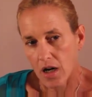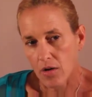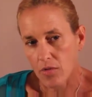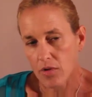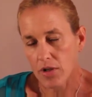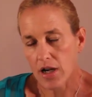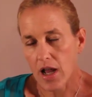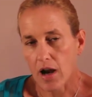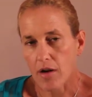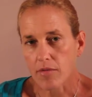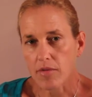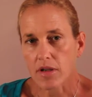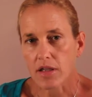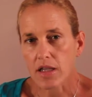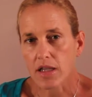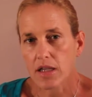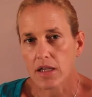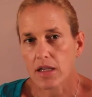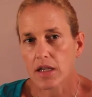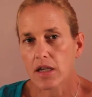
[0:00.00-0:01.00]
we're not
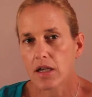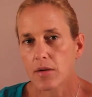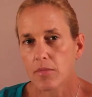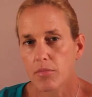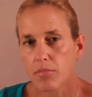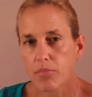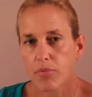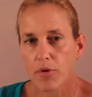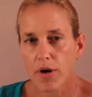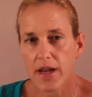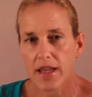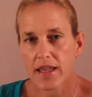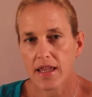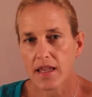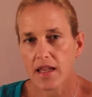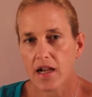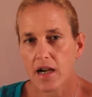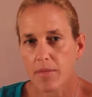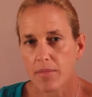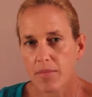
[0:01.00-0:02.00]
really
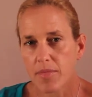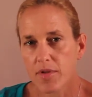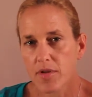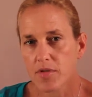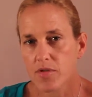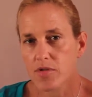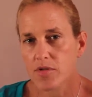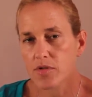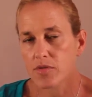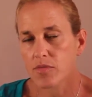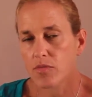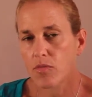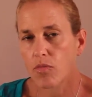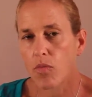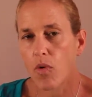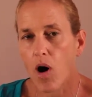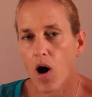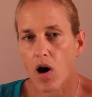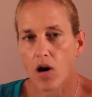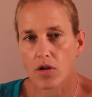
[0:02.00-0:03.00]
breaking up those
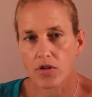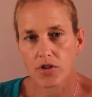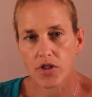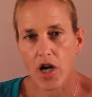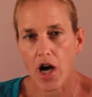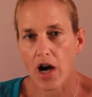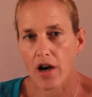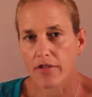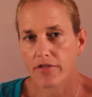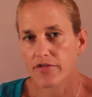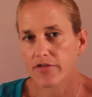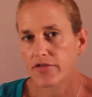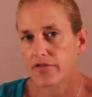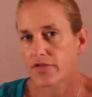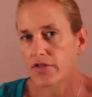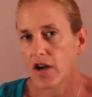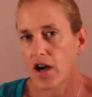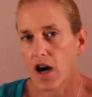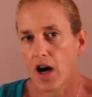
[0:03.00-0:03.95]
walled off